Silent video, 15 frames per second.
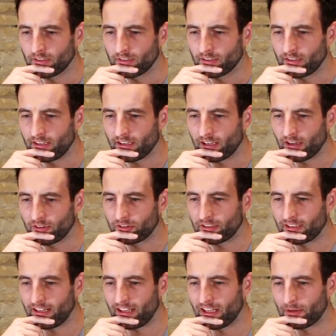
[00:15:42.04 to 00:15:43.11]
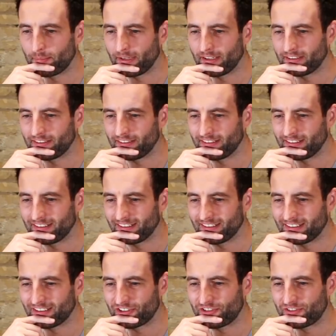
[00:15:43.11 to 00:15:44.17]
There he goes, a little bit
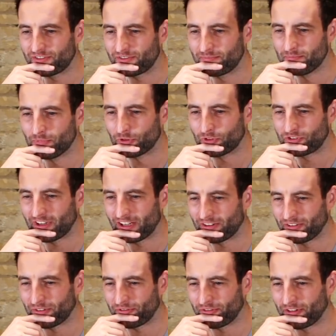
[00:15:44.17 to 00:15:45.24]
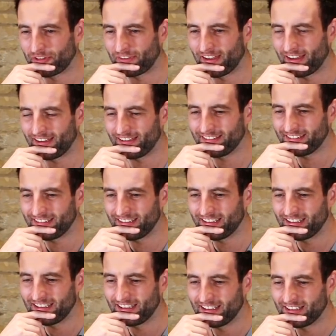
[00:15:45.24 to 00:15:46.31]
more gentle through there.
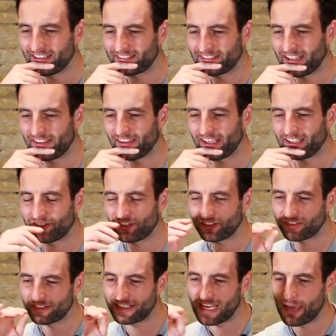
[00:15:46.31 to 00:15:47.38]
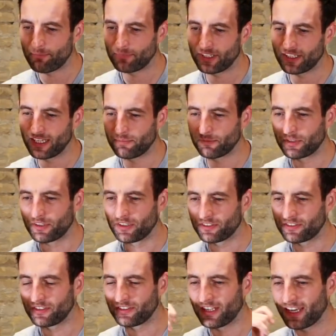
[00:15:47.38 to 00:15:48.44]
You can see that it's just tempting him to
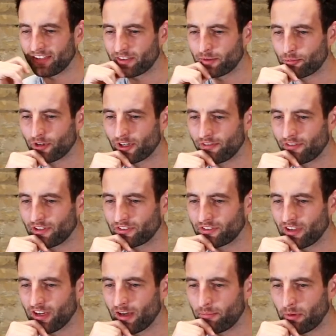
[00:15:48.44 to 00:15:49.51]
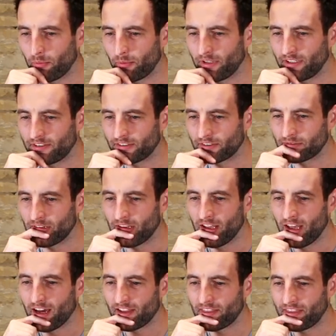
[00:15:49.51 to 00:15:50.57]
take the previous curb, but
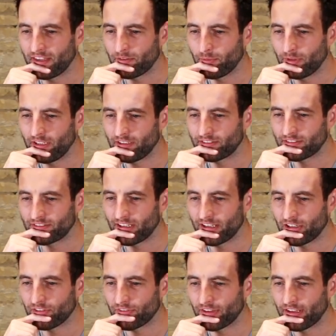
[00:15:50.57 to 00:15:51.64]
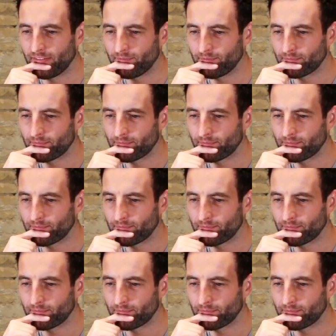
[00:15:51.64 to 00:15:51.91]
I think we need to stay off that.